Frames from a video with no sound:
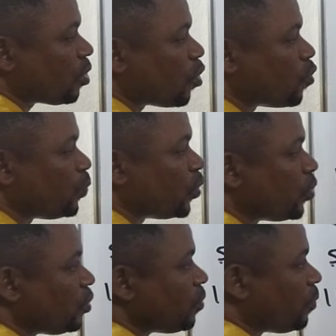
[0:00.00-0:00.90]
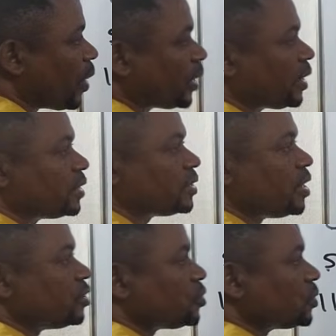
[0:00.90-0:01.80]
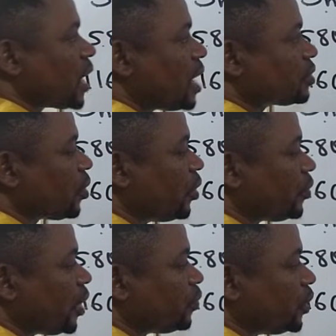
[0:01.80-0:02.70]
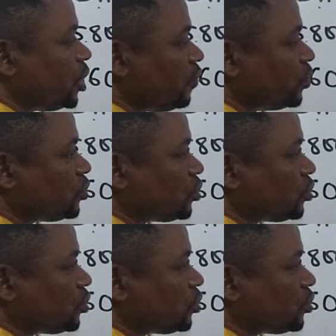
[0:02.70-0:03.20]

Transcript: Open bracket. 2 times 100 will give you